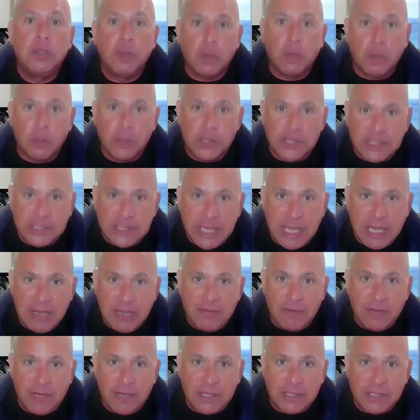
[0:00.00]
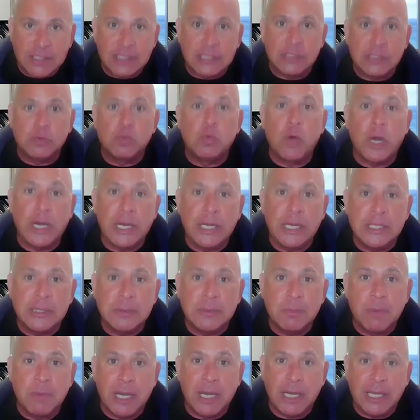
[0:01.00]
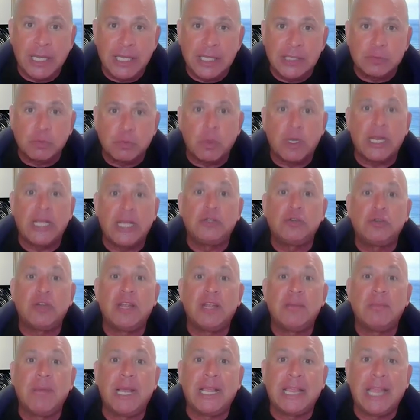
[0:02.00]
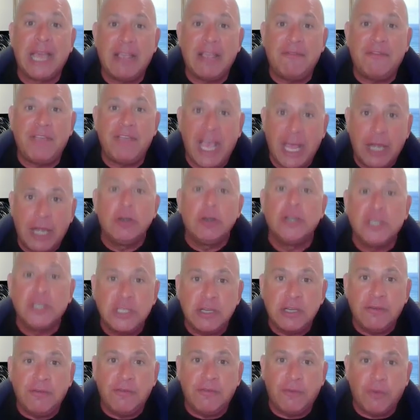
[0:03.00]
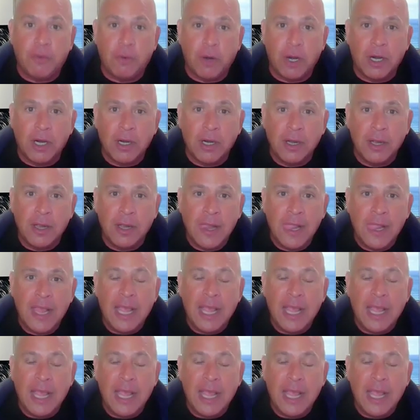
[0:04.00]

your savings, because what is money? It's what I trade my life energy for.